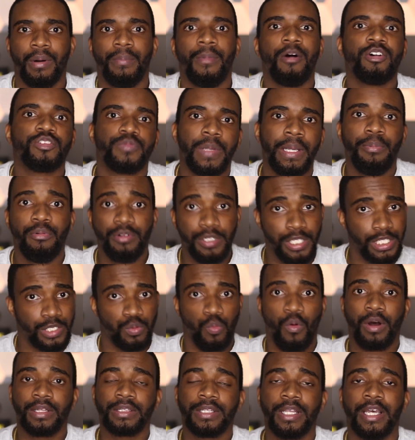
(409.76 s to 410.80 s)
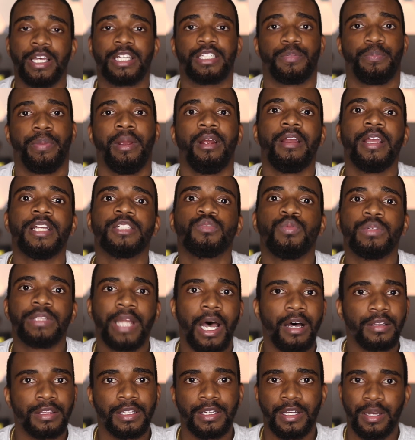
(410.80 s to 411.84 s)
But most people just want the experience
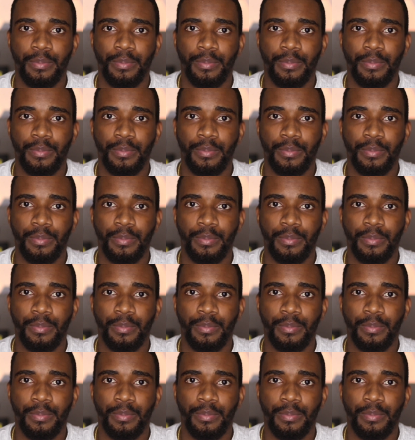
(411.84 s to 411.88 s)
without the